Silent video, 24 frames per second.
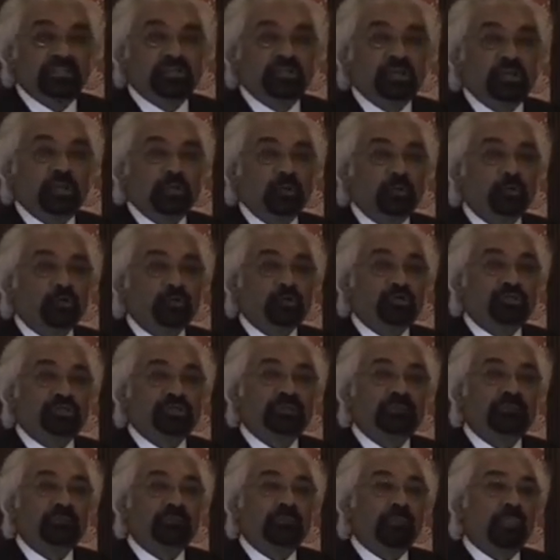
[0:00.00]
is
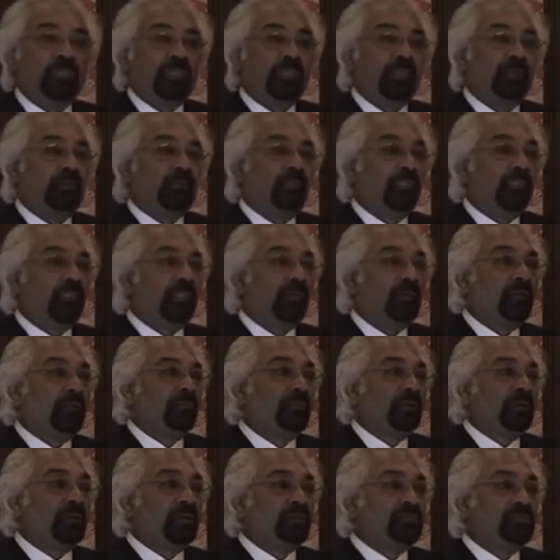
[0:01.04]
huge
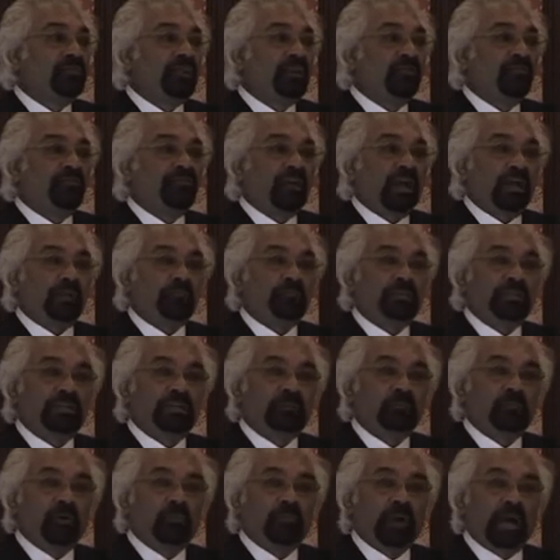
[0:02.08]
because we have 5
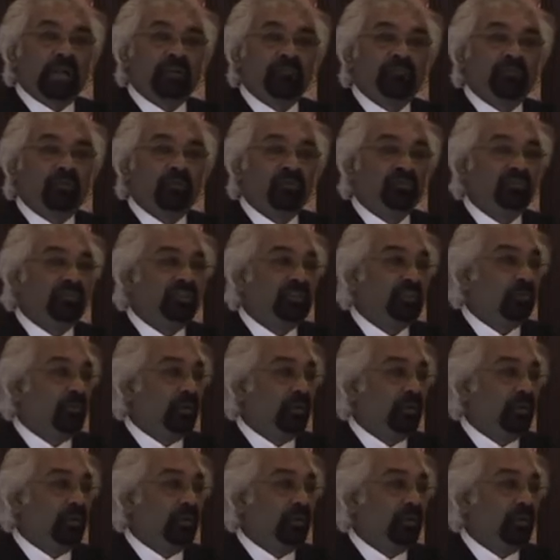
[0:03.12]
billion mobile phones in the